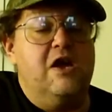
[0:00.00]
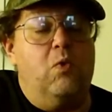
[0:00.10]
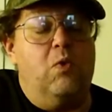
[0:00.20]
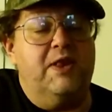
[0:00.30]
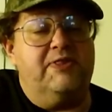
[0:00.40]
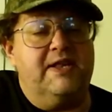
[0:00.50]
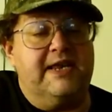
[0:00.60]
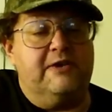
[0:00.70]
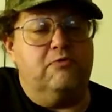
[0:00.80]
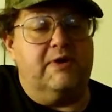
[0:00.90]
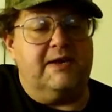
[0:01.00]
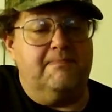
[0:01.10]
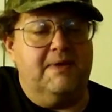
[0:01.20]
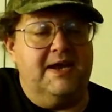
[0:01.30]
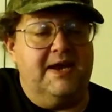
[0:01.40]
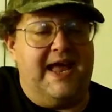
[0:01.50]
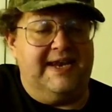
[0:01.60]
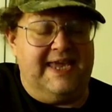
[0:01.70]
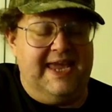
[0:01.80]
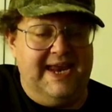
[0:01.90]
one thing they do recommend on
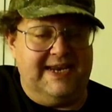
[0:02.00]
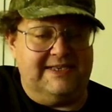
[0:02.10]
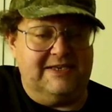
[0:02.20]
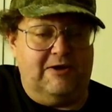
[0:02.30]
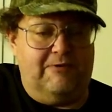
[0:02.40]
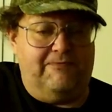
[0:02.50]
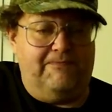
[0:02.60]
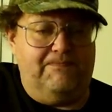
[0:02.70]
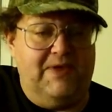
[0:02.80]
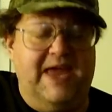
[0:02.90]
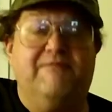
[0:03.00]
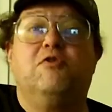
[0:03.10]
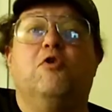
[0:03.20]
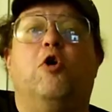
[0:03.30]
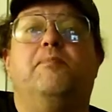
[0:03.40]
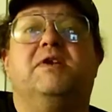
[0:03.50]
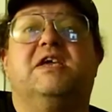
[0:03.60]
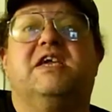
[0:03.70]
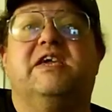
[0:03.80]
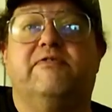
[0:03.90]
the can itself, after you open
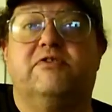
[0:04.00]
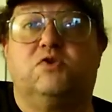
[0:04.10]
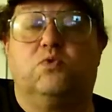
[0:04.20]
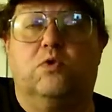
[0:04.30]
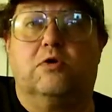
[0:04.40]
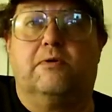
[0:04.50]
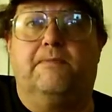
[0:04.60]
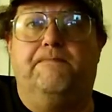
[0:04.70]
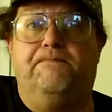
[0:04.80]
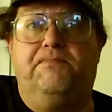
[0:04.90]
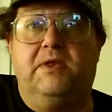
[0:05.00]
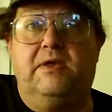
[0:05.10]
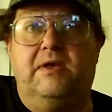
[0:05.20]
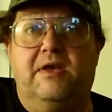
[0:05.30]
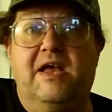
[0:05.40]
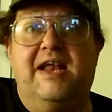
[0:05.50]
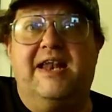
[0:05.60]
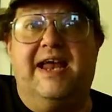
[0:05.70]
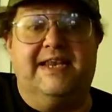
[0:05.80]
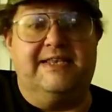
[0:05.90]
it, give it a swirl.
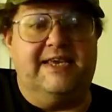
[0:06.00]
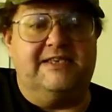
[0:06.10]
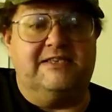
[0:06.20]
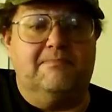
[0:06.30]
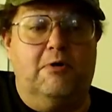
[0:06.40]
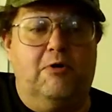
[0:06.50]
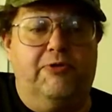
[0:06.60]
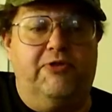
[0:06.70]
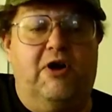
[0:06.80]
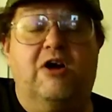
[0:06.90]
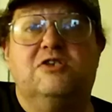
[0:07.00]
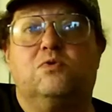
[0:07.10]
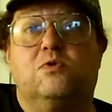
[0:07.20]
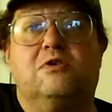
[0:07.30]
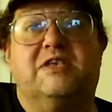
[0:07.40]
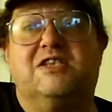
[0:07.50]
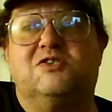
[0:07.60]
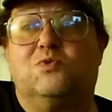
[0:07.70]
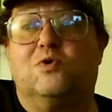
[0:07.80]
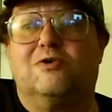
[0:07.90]
Now, I did taste them both unswirled and
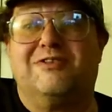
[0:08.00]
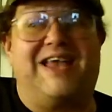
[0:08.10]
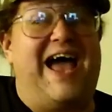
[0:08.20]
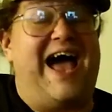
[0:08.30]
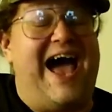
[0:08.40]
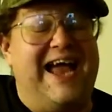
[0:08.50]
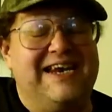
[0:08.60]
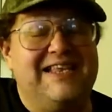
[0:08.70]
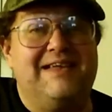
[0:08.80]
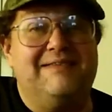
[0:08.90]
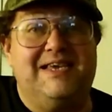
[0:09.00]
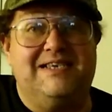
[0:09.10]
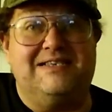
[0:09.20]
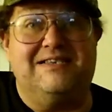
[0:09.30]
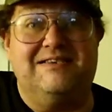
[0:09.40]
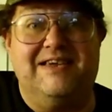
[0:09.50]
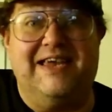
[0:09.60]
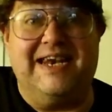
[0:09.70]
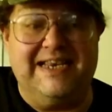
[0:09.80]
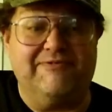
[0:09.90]
swirled. I did not taste
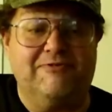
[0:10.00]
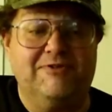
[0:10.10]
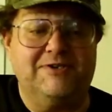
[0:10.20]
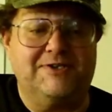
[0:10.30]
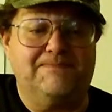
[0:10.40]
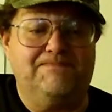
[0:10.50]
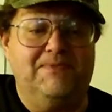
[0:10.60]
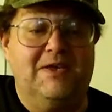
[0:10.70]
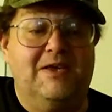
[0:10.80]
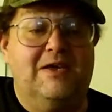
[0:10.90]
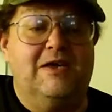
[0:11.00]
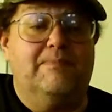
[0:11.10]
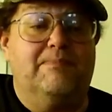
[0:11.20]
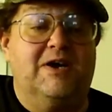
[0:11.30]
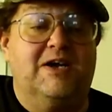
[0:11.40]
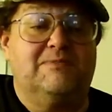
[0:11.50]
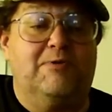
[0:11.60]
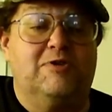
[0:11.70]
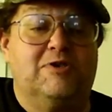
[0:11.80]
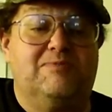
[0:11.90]
any difference, but
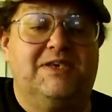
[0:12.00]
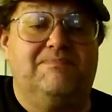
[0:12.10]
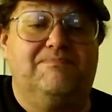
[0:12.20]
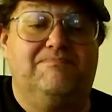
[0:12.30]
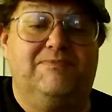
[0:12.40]
supposedly,